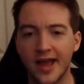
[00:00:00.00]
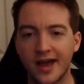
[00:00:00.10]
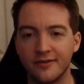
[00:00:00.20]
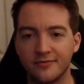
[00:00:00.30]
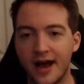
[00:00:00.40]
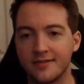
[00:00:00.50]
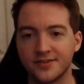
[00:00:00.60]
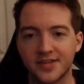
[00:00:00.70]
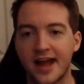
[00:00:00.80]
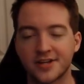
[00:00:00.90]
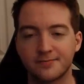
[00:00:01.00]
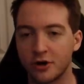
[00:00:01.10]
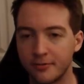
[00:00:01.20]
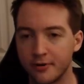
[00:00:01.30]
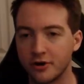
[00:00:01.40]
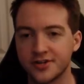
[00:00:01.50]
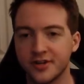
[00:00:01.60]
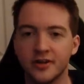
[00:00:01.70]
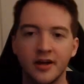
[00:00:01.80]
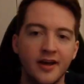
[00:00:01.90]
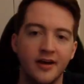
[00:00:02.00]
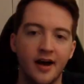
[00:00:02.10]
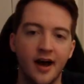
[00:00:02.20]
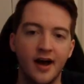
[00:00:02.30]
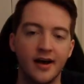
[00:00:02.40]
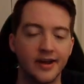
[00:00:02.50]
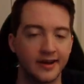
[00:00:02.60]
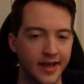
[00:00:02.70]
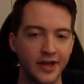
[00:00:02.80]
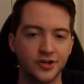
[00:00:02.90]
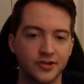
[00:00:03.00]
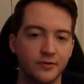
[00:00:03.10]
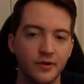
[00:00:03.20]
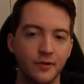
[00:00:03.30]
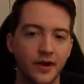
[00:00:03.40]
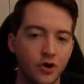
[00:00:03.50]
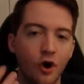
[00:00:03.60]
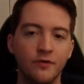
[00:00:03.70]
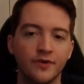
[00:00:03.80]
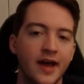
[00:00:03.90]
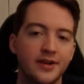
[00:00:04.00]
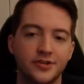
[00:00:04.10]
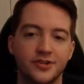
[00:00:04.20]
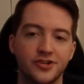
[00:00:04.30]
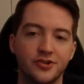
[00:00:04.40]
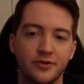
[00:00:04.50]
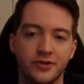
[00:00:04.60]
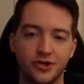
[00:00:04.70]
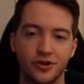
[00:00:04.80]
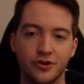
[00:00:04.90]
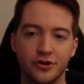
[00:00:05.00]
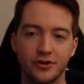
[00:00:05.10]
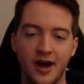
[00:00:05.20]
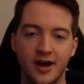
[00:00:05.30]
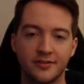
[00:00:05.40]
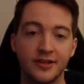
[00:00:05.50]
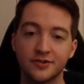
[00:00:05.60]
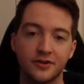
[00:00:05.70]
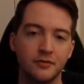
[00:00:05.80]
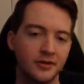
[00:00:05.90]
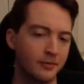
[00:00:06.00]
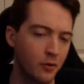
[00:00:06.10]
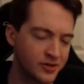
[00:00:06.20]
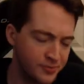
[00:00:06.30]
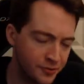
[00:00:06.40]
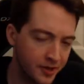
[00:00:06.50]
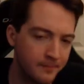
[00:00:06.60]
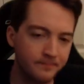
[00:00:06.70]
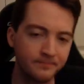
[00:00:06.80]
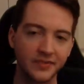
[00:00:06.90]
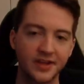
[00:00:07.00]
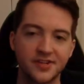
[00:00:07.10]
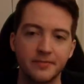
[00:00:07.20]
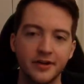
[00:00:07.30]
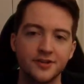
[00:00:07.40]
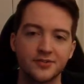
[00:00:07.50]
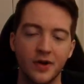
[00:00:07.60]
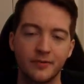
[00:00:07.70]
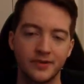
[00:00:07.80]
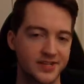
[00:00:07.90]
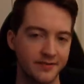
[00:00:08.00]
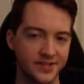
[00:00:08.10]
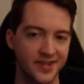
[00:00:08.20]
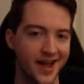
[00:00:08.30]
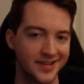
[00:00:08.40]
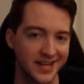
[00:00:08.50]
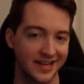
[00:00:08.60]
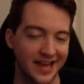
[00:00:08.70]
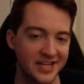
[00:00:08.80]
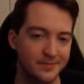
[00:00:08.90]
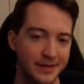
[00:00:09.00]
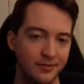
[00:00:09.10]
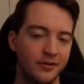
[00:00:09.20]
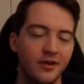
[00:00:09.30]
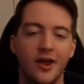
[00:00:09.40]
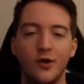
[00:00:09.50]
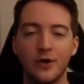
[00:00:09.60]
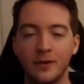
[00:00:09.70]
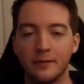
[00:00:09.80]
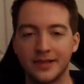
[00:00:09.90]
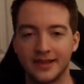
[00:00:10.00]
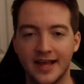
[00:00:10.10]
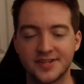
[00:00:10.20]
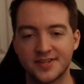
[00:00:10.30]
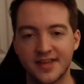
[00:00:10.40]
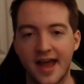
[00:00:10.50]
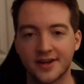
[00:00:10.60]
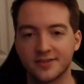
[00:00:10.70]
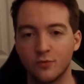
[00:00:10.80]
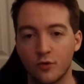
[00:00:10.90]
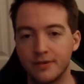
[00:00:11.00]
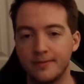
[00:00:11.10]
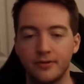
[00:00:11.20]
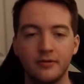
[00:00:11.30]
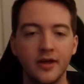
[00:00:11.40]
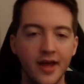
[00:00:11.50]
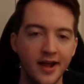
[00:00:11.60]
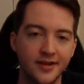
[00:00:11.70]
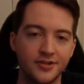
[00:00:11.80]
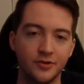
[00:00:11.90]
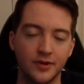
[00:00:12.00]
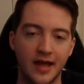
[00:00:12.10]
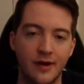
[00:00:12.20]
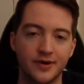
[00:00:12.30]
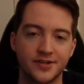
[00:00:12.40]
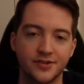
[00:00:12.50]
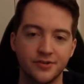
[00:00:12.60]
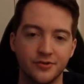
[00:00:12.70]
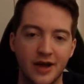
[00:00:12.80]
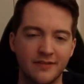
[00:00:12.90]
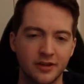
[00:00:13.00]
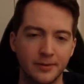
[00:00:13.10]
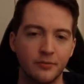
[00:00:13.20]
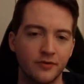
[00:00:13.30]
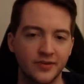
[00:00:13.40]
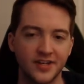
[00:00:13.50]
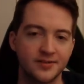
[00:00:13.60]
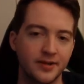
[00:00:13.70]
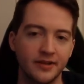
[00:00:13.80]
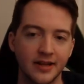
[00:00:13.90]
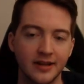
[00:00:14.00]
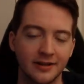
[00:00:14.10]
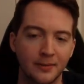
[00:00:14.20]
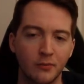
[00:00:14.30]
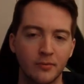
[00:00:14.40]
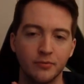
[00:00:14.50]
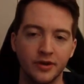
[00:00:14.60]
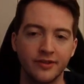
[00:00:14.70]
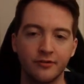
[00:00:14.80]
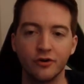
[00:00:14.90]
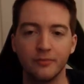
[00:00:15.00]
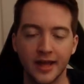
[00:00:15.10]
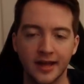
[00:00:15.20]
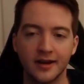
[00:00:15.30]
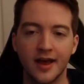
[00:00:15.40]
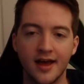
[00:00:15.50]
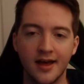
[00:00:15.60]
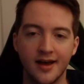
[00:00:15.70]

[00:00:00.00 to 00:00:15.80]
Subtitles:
we had 5 stacks per person, and occasionally we went over that just to ensure things would go a little more smoothly. Some guilds went with 7 stacks and less people. We went with less stacks, more people, to allow us to have a little bit more flexibility and a little bit more breathing room in